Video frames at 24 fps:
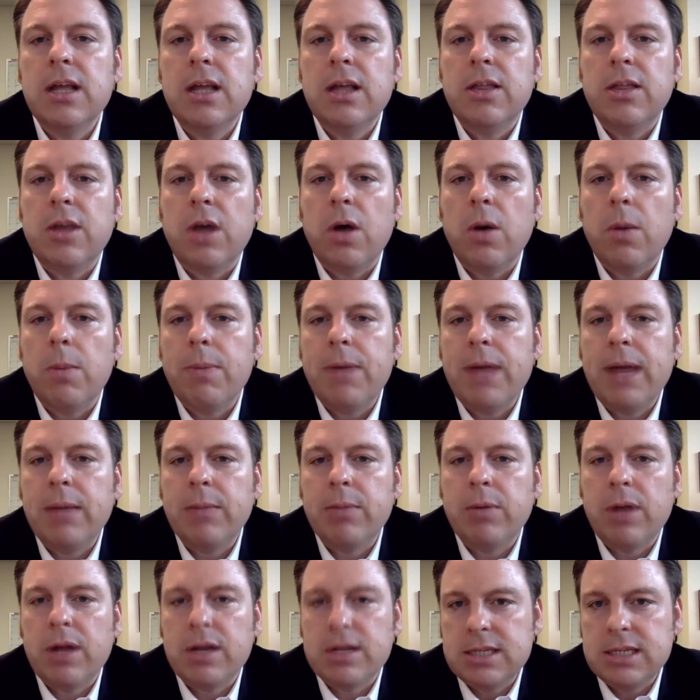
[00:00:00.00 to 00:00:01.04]
the home buying
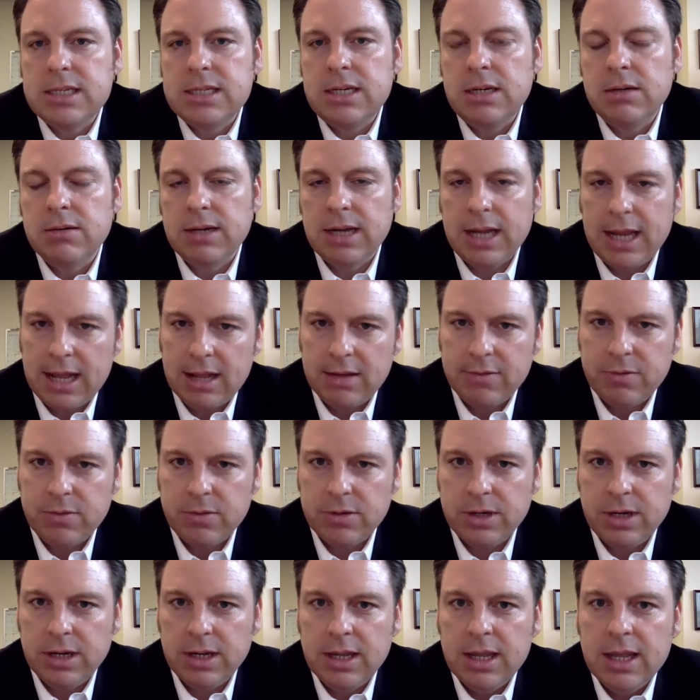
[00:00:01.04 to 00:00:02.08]
process here in
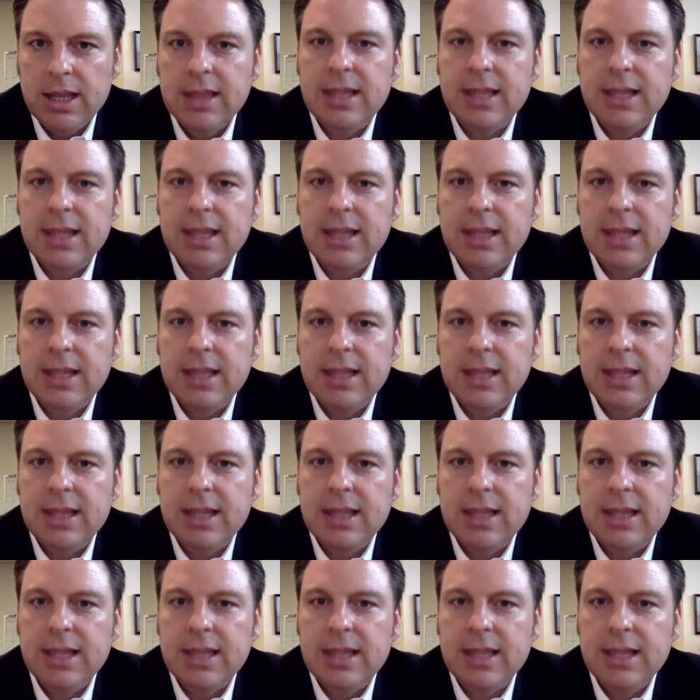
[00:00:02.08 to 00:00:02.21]
California.